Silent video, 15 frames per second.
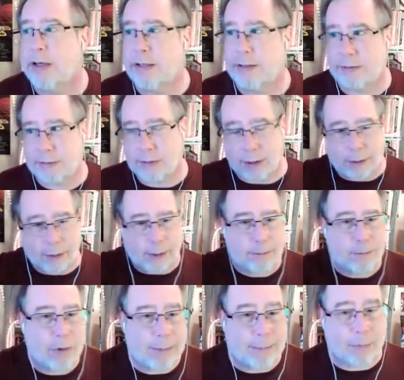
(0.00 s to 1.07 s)
is a
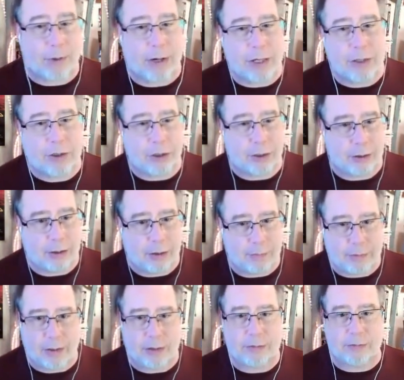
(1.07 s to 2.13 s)
preparation of
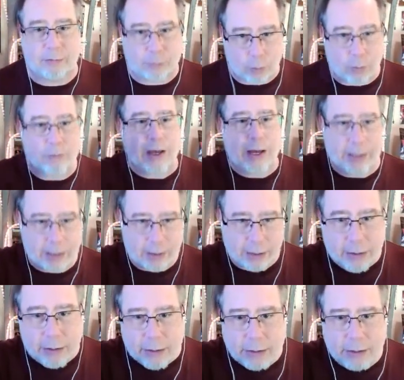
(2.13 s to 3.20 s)
us for that
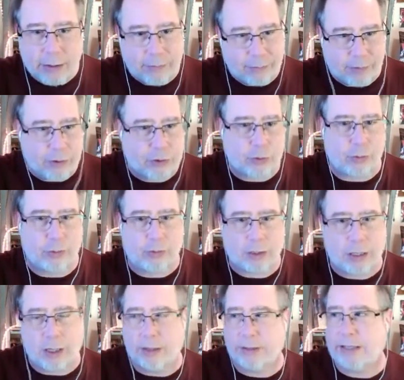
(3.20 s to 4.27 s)
eventual
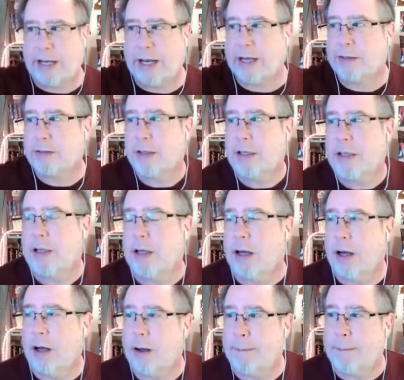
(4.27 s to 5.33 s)
contact,
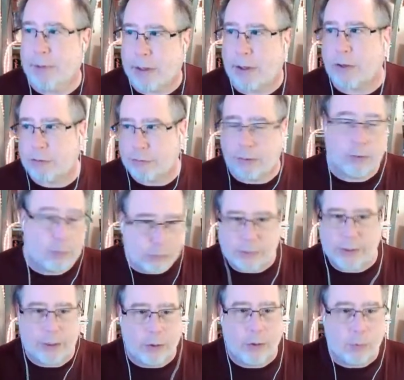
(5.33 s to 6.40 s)
but also
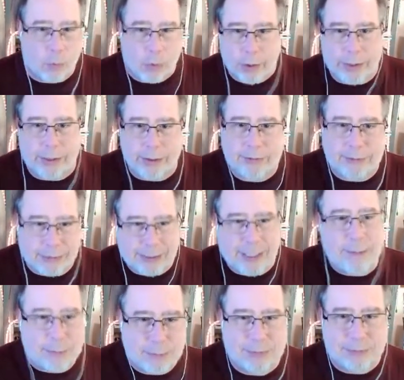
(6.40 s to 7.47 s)
warning us to
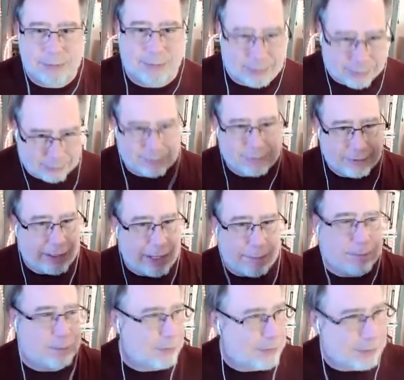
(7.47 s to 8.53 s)
keep
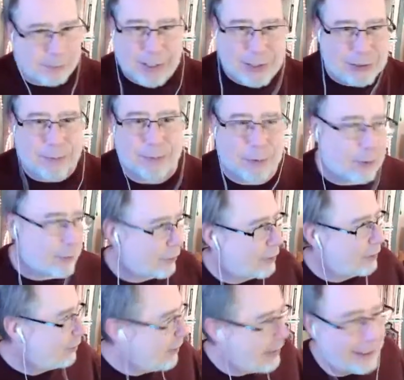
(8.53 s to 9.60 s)
spaceship Earth
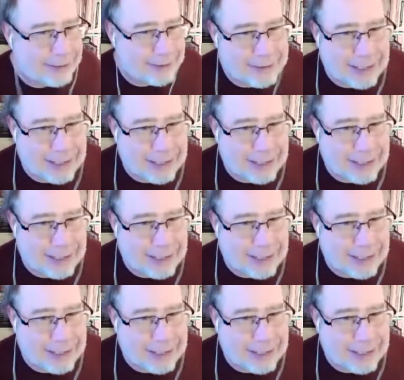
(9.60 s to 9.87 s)
clean and